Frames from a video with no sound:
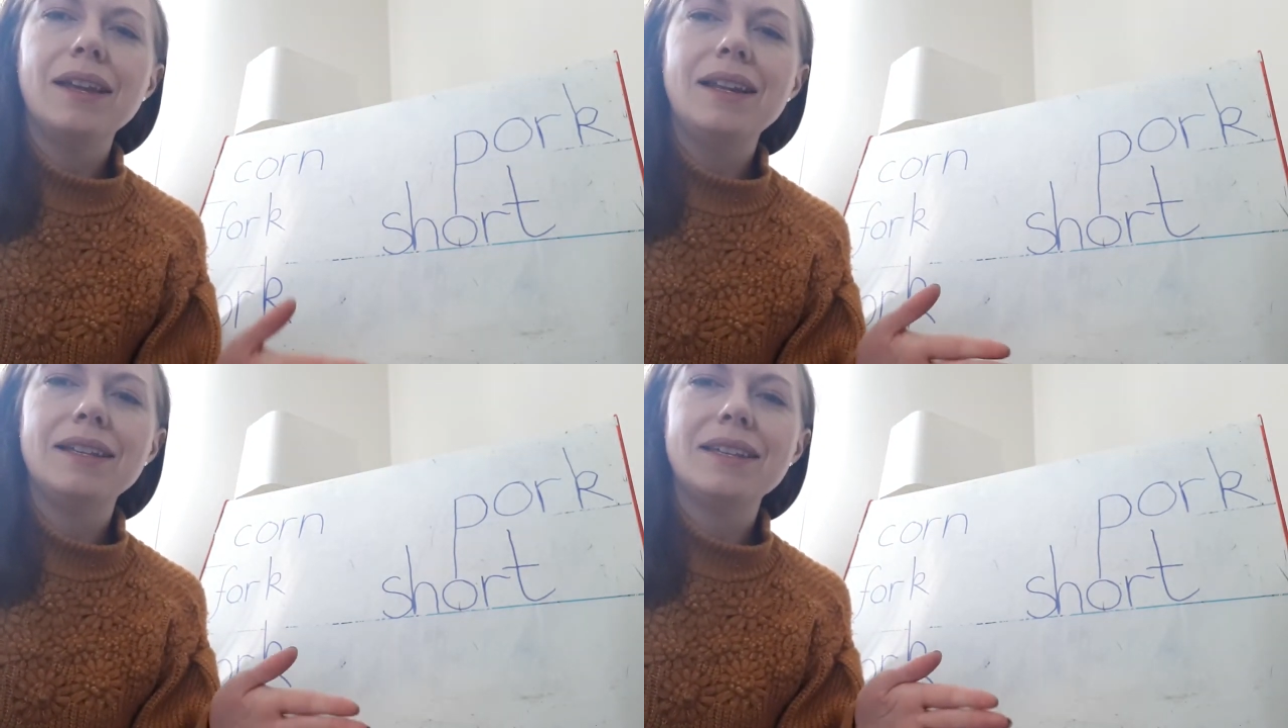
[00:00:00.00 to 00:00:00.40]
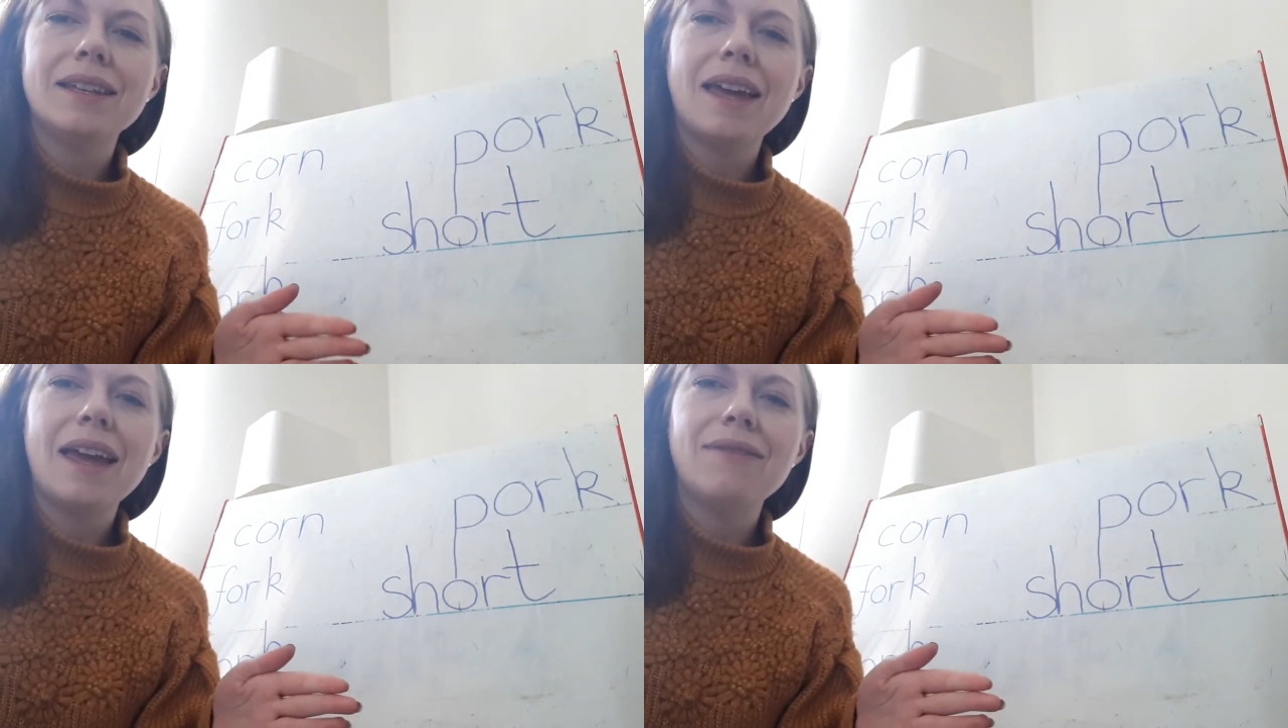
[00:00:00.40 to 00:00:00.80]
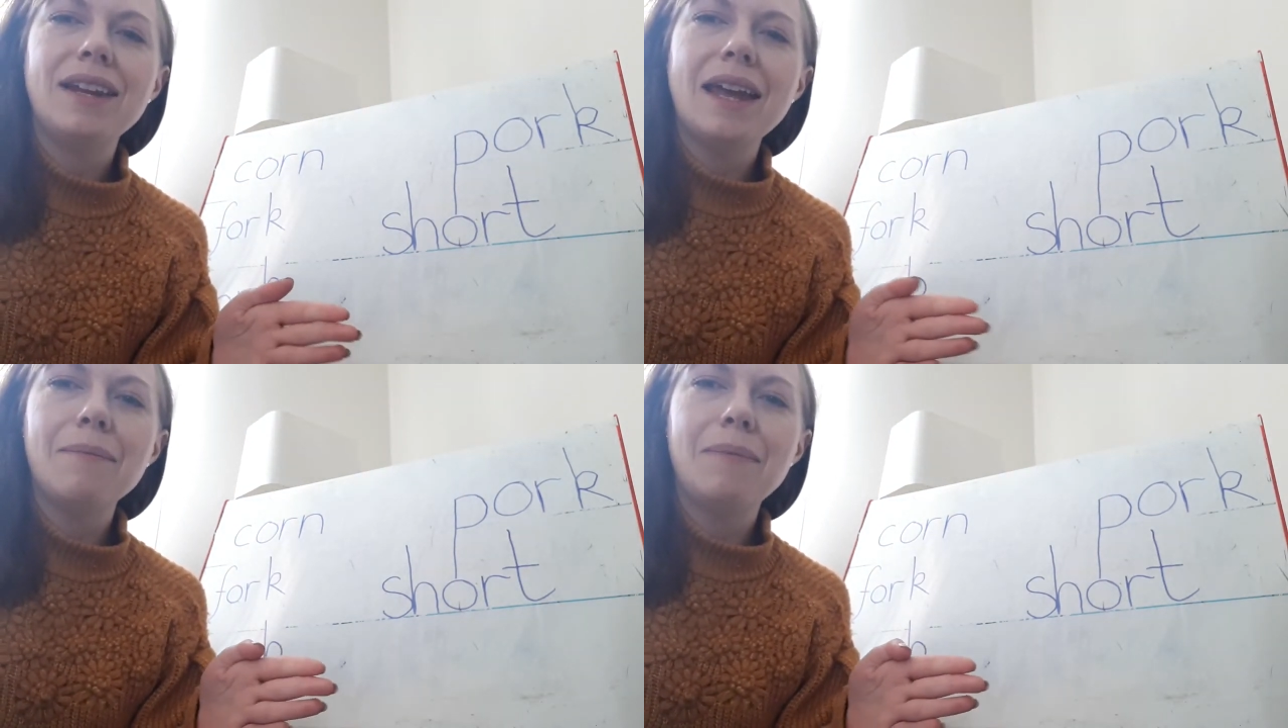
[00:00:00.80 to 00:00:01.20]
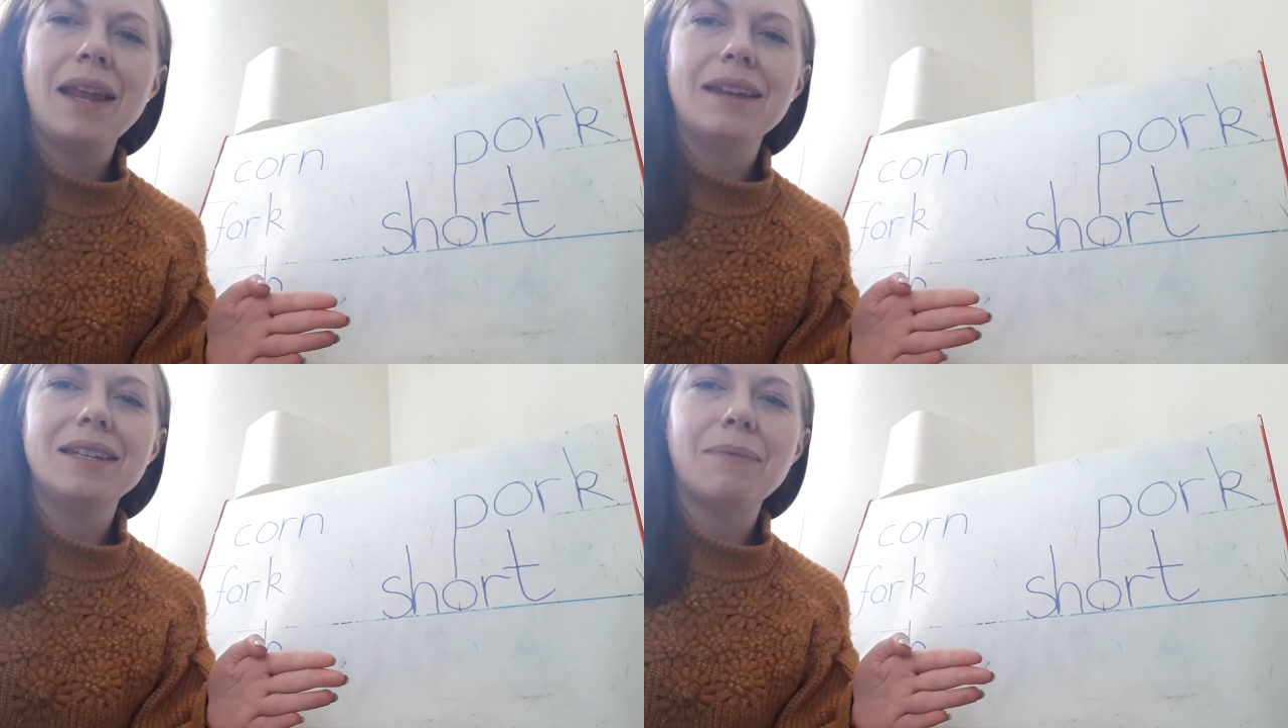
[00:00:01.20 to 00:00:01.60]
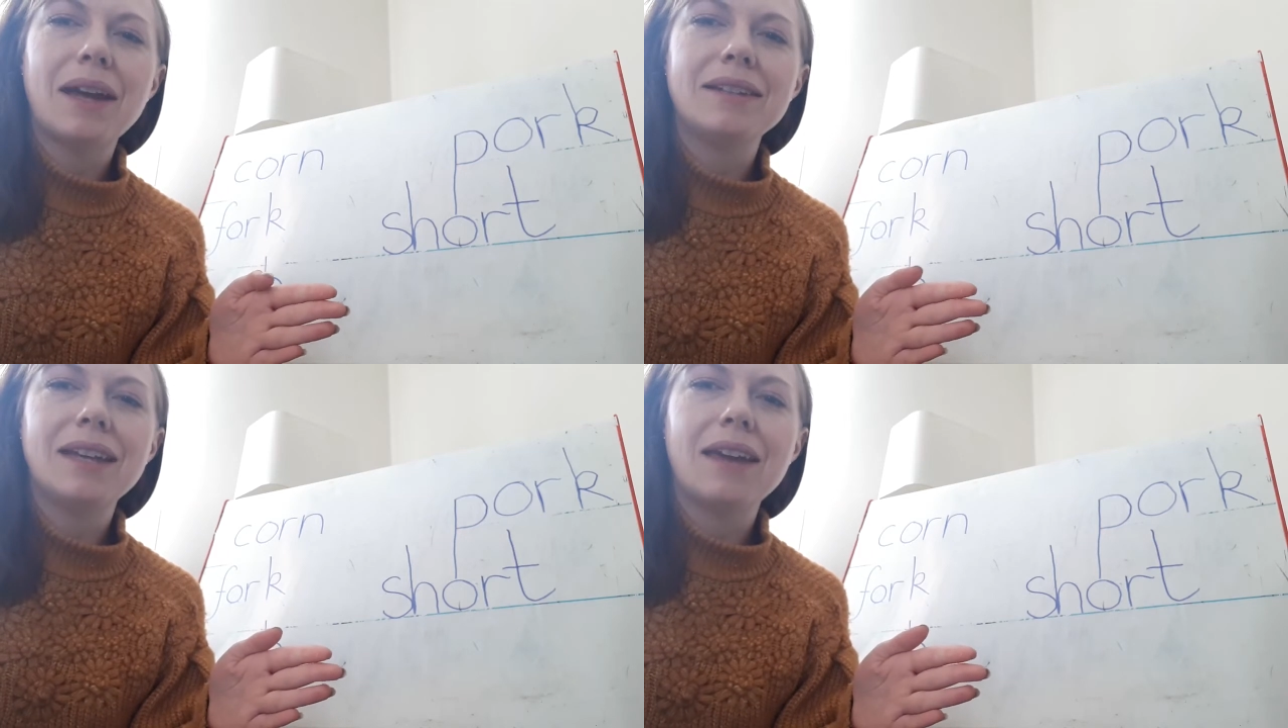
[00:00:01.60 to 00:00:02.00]
Listen carefully and blend it
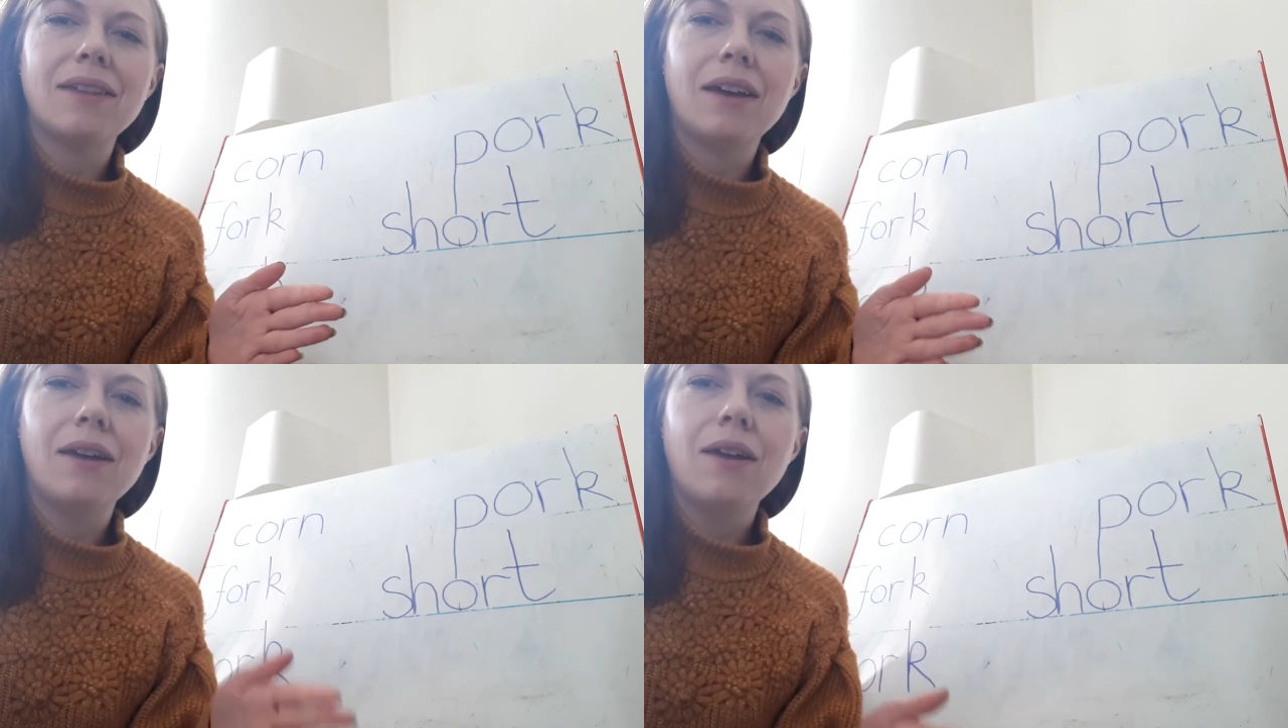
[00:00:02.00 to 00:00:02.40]
back together.